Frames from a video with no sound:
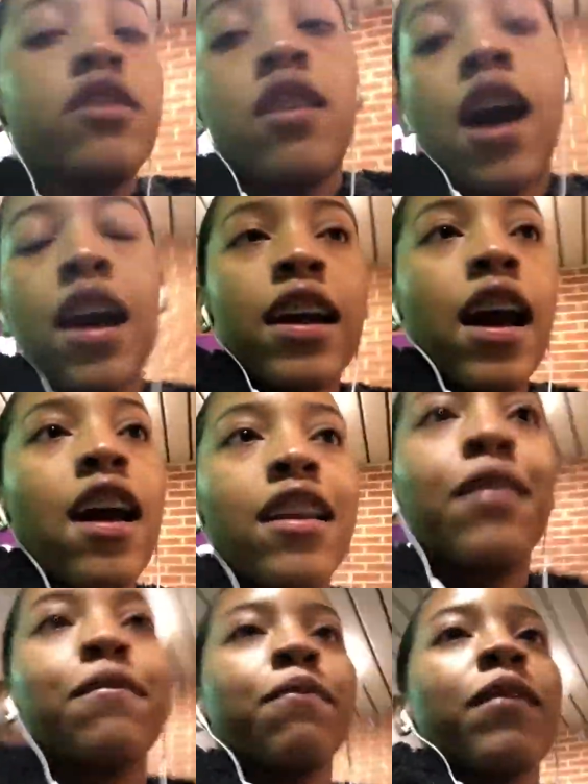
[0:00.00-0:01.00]
y'all, I got
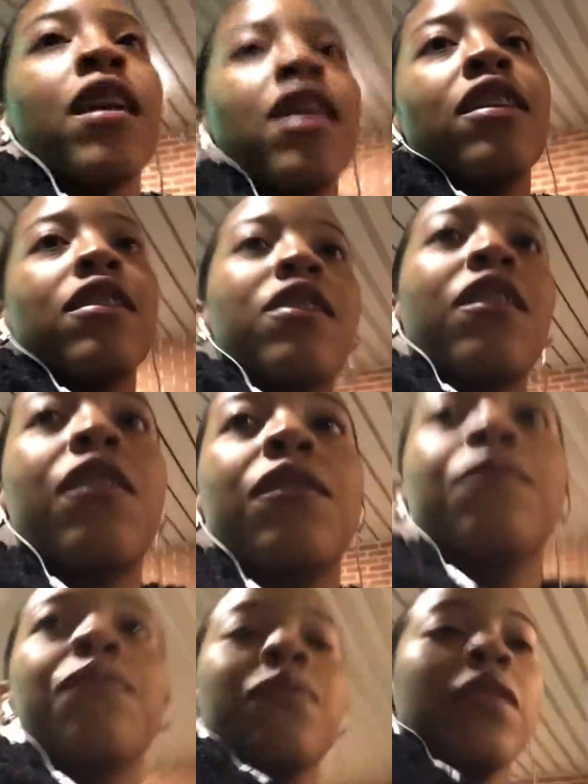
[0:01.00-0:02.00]
it. So,
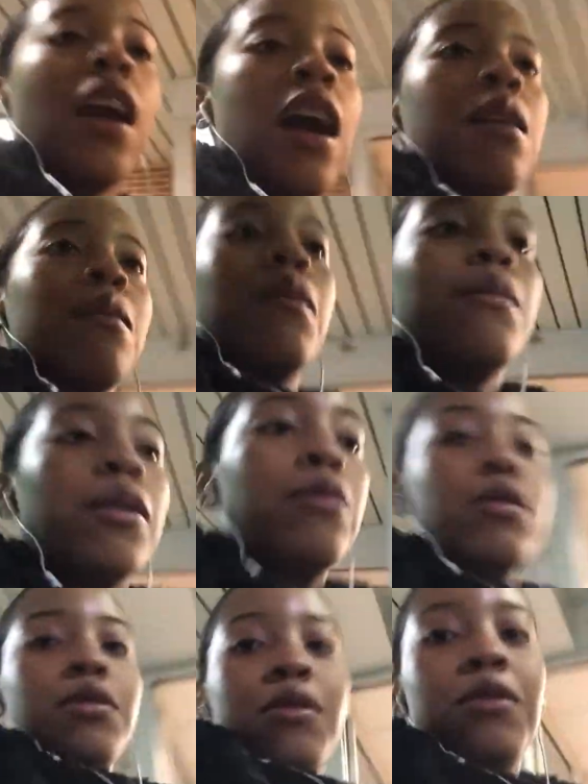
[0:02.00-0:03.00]
I'm about
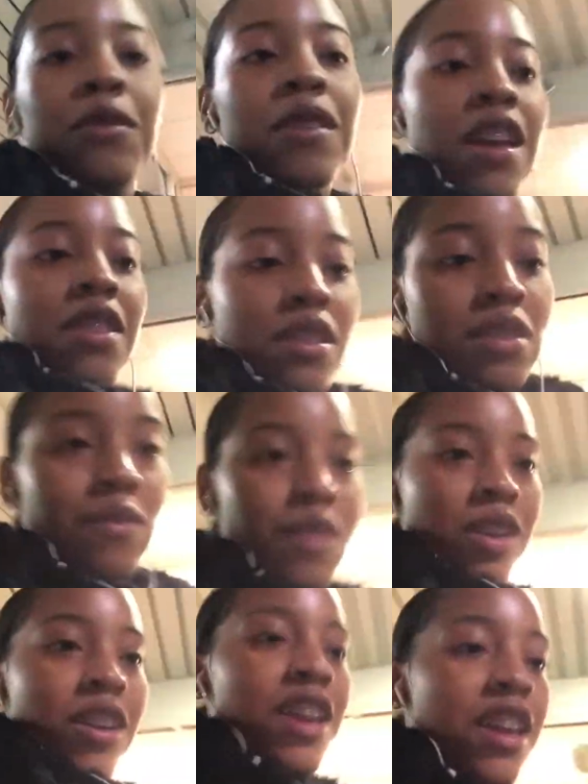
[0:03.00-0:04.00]
to end this
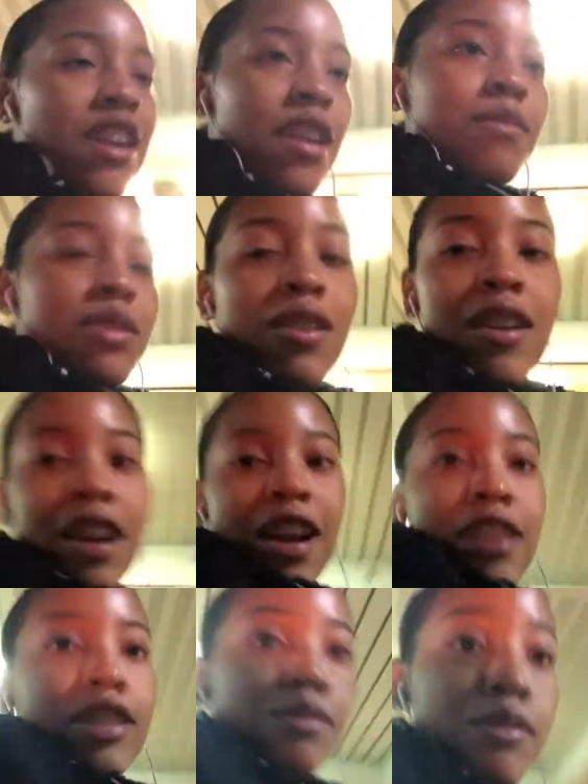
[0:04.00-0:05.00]
vlog here. I'm sorry,
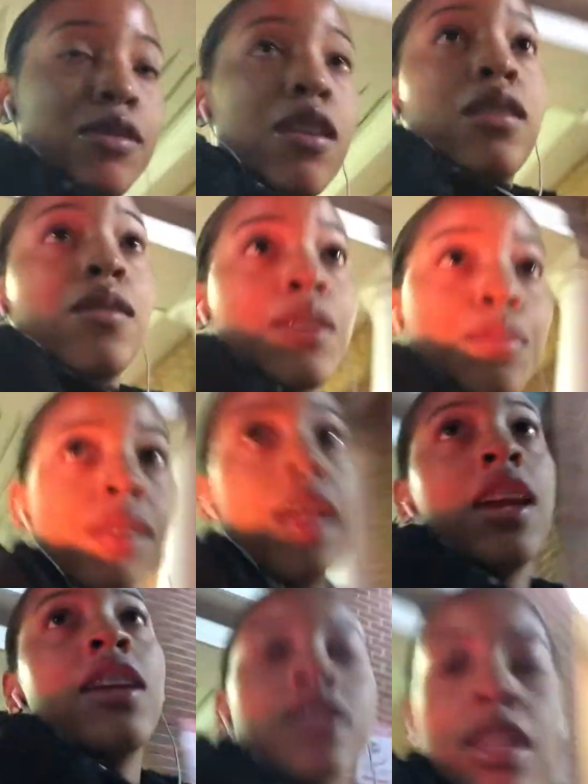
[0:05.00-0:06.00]
guys, this was all over the
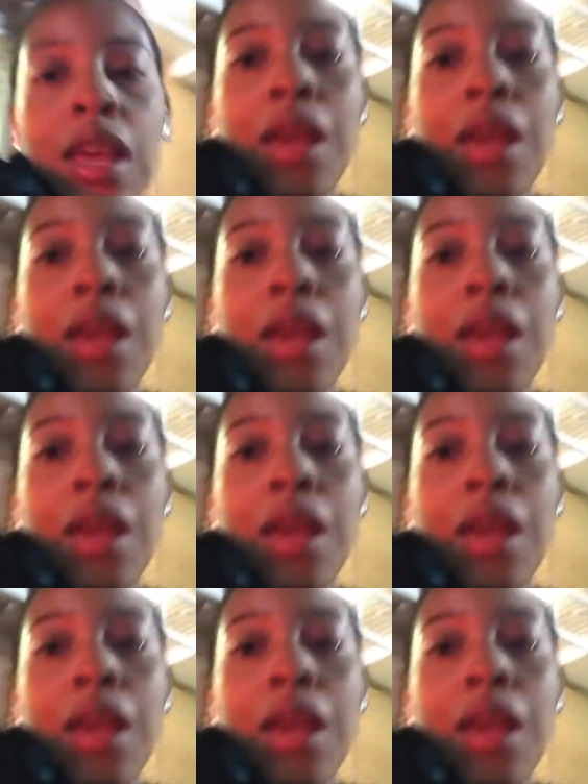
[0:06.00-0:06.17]
place,